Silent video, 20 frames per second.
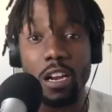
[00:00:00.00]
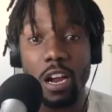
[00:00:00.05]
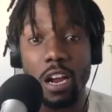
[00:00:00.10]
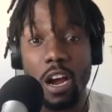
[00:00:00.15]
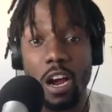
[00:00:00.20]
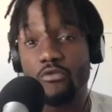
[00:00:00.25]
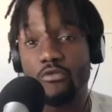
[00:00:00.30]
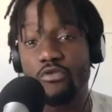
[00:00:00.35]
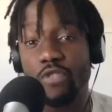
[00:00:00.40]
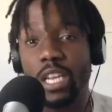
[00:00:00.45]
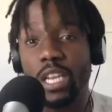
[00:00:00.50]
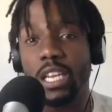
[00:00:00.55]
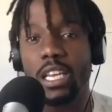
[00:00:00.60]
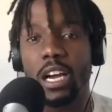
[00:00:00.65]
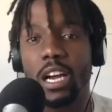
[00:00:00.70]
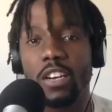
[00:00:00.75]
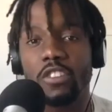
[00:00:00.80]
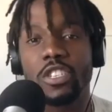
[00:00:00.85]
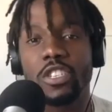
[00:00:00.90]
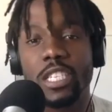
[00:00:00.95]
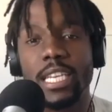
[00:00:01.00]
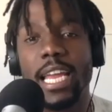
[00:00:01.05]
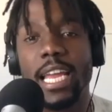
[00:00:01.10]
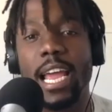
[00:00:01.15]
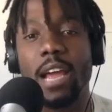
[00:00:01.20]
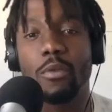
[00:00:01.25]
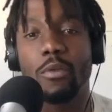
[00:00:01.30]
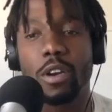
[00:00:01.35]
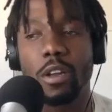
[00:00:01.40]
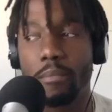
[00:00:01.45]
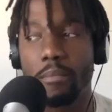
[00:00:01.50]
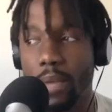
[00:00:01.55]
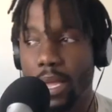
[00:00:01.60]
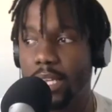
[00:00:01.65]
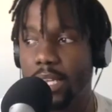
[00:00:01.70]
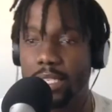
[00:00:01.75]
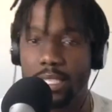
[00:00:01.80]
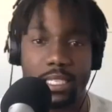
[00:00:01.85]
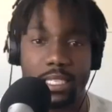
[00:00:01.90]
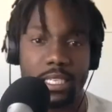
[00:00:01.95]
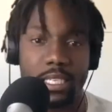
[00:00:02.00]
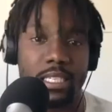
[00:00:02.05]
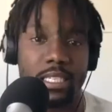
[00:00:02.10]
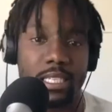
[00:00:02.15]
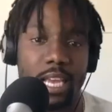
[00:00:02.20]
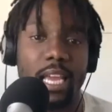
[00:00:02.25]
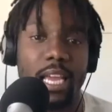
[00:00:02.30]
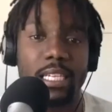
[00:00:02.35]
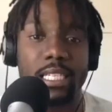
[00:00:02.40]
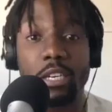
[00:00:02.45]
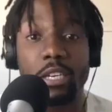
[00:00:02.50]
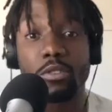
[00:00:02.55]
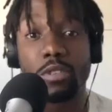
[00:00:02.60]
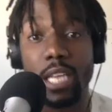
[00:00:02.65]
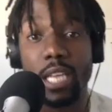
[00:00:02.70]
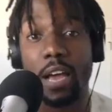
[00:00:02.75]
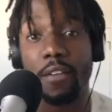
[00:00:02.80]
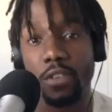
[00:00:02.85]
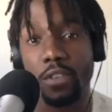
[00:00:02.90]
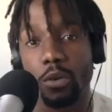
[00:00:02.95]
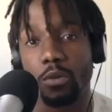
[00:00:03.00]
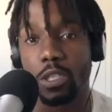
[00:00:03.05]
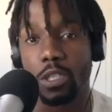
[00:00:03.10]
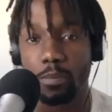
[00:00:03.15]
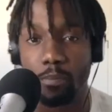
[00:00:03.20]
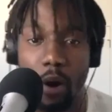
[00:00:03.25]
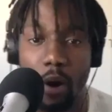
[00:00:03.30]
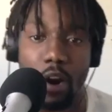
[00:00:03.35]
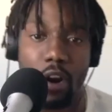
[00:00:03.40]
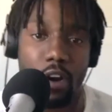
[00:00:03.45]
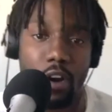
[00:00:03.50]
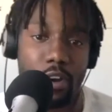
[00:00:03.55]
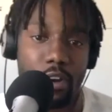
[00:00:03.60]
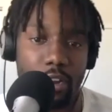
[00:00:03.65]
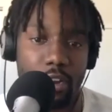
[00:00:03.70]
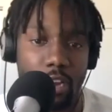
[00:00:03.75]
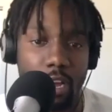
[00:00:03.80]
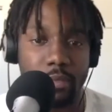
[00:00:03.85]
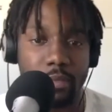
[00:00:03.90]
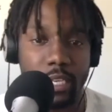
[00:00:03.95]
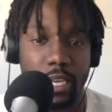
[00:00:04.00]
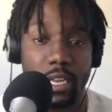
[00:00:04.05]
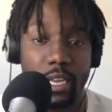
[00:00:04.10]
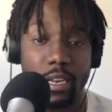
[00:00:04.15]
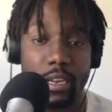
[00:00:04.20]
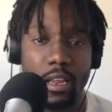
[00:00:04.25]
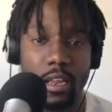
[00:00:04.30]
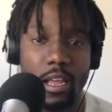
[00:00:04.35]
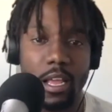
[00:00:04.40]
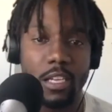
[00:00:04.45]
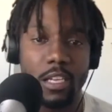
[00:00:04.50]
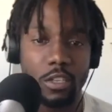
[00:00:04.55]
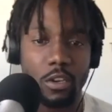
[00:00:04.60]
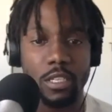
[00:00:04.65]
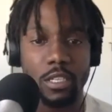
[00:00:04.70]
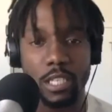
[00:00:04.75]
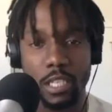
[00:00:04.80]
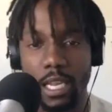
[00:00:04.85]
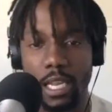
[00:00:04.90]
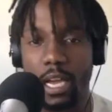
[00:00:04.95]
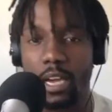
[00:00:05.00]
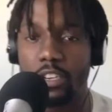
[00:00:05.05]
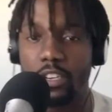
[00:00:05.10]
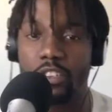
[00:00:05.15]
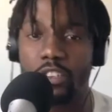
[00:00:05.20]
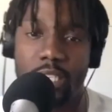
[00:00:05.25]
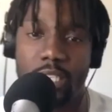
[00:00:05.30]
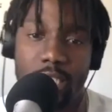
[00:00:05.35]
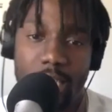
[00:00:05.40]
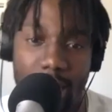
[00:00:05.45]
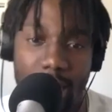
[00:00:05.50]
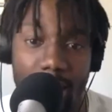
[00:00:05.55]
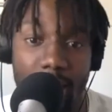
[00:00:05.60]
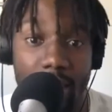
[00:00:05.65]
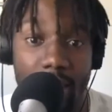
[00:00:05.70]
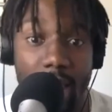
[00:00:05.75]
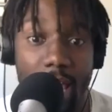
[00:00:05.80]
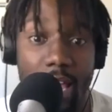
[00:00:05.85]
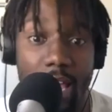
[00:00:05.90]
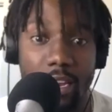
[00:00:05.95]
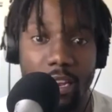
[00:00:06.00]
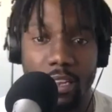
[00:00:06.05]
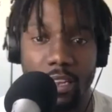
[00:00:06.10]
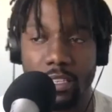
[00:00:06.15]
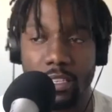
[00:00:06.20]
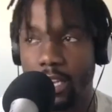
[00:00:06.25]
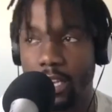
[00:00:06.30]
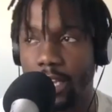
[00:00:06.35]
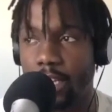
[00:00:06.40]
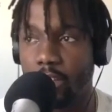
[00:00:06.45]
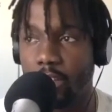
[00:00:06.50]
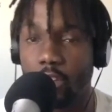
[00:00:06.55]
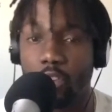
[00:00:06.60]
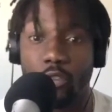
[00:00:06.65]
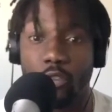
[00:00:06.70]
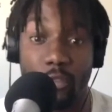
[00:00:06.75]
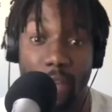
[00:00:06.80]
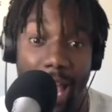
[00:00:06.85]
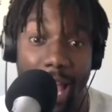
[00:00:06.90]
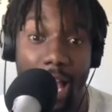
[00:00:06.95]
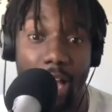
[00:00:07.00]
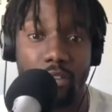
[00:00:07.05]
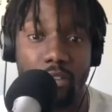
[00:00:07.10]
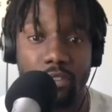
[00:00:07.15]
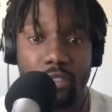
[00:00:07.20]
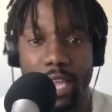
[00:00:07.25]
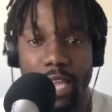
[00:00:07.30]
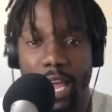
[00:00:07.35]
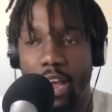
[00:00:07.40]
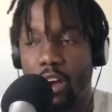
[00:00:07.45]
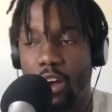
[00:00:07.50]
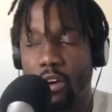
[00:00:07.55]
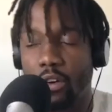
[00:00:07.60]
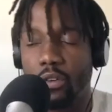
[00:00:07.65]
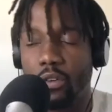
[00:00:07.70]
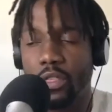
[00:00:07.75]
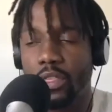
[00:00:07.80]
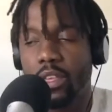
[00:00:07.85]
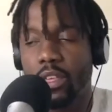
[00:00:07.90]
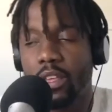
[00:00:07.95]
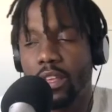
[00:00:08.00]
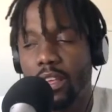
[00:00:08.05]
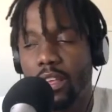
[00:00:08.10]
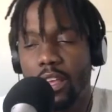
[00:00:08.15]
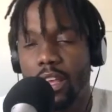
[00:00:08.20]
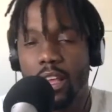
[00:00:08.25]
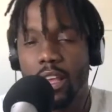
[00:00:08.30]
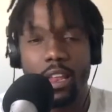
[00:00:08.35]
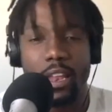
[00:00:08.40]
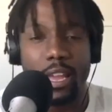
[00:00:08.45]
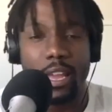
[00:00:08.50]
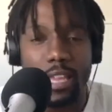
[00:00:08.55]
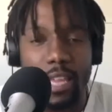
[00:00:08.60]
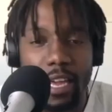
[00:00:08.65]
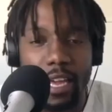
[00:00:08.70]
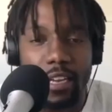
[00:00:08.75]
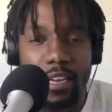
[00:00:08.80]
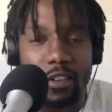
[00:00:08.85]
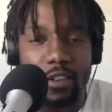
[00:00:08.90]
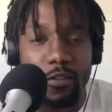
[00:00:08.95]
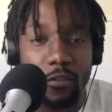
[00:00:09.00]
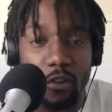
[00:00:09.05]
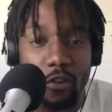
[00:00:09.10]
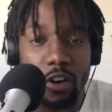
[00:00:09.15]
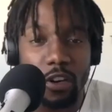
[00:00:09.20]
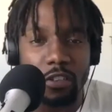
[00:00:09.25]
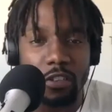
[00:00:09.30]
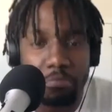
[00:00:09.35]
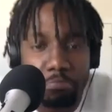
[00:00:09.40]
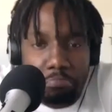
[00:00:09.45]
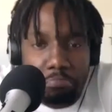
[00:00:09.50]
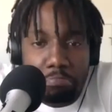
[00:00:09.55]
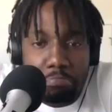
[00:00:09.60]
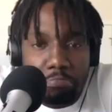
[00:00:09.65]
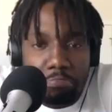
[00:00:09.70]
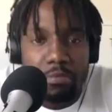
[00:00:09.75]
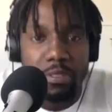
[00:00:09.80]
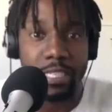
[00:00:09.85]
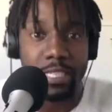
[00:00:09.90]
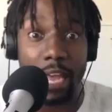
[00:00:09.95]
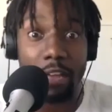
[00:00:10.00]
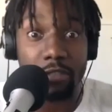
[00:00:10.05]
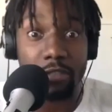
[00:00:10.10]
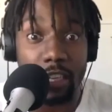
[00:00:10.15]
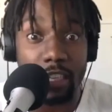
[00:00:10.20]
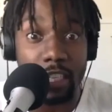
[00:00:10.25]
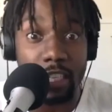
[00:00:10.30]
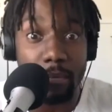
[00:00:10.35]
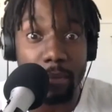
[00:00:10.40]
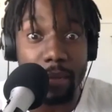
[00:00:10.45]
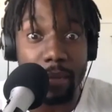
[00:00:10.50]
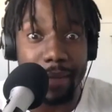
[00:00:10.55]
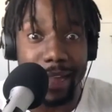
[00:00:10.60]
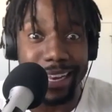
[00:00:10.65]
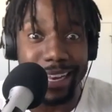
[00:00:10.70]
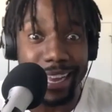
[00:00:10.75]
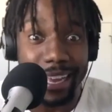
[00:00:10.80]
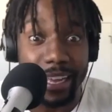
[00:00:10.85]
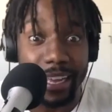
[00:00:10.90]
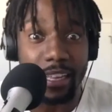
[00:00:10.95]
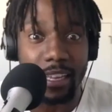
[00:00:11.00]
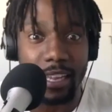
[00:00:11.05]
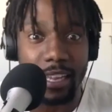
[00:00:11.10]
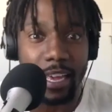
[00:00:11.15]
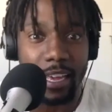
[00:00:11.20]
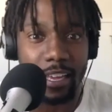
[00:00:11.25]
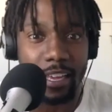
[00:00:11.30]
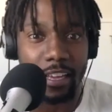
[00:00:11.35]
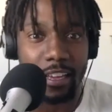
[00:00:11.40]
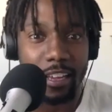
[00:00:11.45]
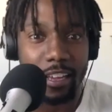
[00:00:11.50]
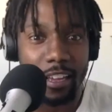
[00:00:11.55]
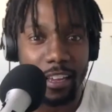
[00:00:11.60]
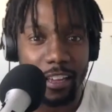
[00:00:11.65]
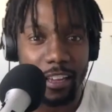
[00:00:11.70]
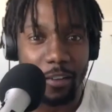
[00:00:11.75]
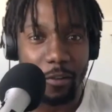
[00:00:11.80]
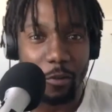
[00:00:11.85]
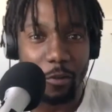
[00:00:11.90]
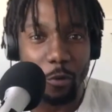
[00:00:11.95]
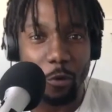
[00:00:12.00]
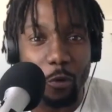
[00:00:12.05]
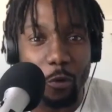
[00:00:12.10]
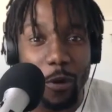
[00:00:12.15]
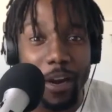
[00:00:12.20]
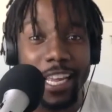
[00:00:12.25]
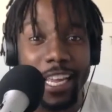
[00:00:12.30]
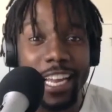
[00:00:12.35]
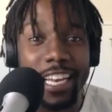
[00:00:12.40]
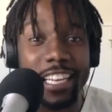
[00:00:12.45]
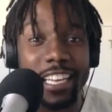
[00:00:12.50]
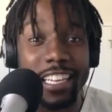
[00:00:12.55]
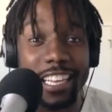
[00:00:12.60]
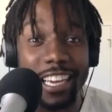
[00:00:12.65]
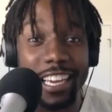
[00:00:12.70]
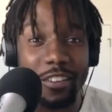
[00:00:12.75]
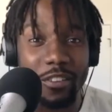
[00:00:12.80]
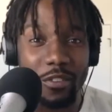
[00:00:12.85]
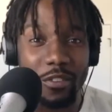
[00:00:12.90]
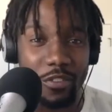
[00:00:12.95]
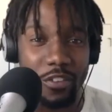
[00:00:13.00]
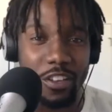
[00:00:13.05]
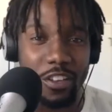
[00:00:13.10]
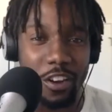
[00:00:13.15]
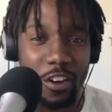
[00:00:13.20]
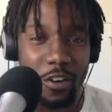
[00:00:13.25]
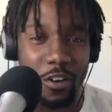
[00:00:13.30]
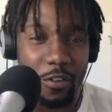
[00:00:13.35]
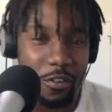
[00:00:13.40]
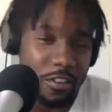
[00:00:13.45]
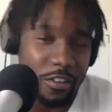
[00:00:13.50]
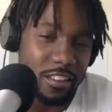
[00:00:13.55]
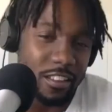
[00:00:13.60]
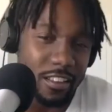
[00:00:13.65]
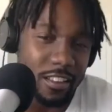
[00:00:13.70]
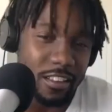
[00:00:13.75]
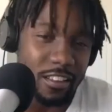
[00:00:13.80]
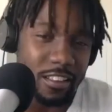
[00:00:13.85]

really understand what it means to say till death do us part. You know what I'm saying? So until I understand that, like those vows, that oath, mm. like yeah, divorce sounds good to me, my nigga. Like yeah. when can you leave? You know, I mean,